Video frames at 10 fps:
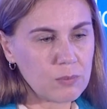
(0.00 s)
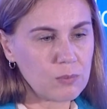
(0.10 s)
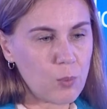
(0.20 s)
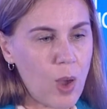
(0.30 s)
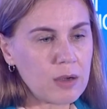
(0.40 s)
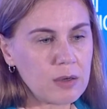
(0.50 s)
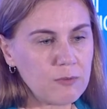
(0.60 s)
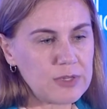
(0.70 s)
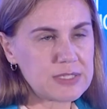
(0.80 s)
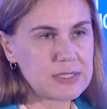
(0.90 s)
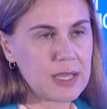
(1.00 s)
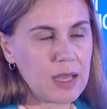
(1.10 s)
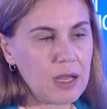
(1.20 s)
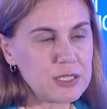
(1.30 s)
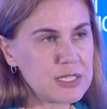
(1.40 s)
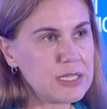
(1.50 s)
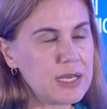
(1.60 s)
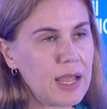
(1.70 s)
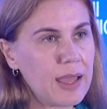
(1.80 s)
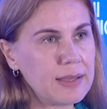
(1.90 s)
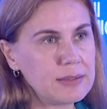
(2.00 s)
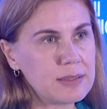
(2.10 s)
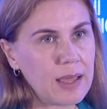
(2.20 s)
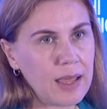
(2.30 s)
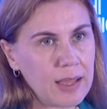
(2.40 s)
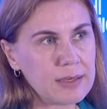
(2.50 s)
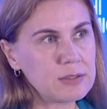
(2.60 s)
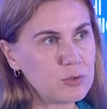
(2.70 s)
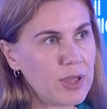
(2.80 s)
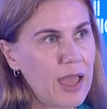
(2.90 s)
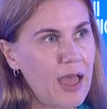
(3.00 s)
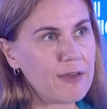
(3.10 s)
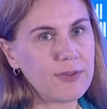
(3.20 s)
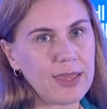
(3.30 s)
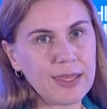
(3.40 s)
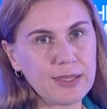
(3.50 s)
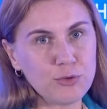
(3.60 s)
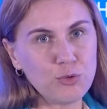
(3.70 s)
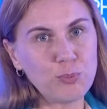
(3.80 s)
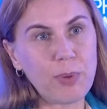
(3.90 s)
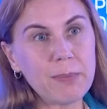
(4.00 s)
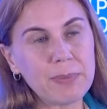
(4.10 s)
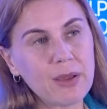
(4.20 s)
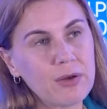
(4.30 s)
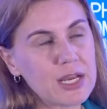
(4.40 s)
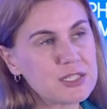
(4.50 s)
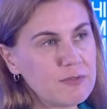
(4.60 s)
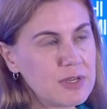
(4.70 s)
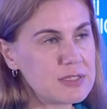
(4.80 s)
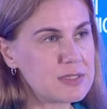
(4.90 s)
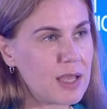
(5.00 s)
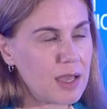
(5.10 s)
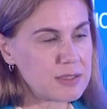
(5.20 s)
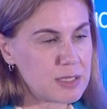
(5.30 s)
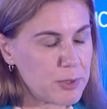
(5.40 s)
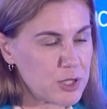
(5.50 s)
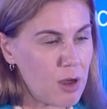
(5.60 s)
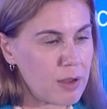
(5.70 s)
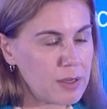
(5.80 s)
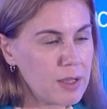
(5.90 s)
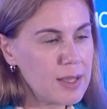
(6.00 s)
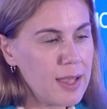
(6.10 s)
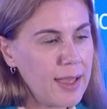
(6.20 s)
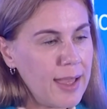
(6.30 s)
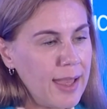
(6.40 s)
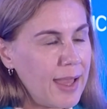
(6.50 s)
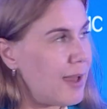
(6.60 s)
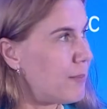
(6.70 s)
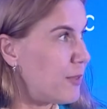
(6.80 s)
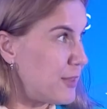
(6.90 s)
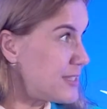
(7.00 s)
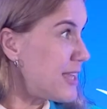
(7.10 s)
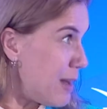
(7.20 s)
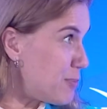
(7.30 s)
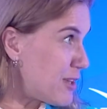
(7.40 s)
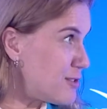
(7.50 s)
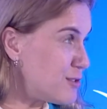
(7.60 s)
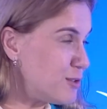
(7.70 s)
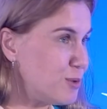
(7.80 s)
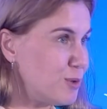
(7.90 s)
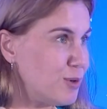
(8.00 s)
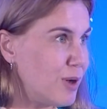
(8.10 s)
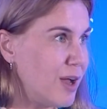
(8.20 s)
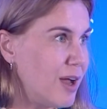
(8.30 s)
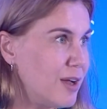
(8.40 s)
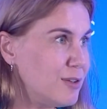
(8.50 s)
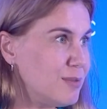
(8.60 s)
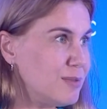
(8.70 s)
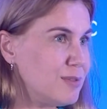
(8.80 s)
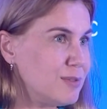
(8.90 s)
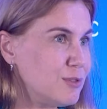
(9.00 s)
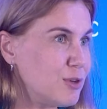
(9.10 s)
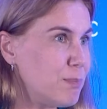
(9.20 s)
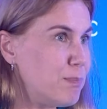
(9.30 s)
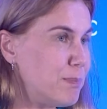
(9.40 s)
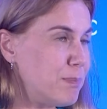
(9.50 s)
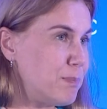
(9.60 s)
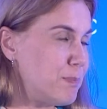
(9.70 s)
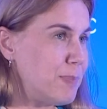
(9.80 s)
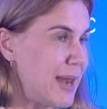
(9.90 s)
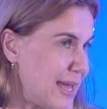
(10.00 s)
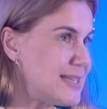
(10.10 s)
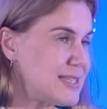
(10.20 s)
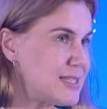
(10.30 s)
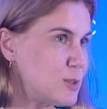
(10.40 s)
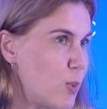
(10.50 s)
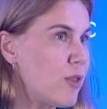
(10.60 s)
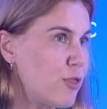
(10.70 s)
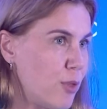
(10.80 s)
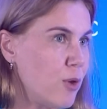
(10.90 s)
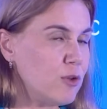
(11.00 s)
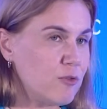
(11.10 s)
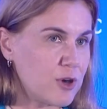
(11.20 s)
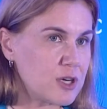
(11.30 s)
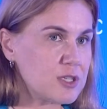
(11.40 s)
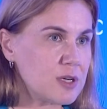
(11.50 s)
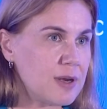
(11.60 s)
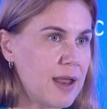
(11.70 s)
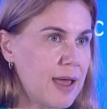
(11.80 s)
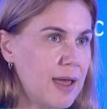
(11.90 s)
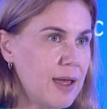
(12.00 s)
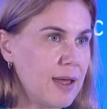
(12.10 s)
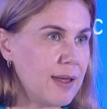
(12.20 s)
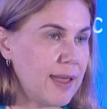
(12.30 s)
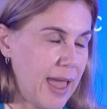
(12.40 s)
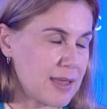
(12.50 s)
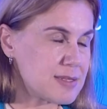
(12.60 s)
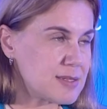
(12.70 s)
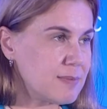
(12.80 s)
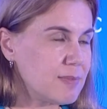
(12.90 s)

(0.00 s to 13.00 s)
one with Algeria, and we have a new pipeline connection with Azerbaijan. This helps us to replace 1/3 of Russian gas.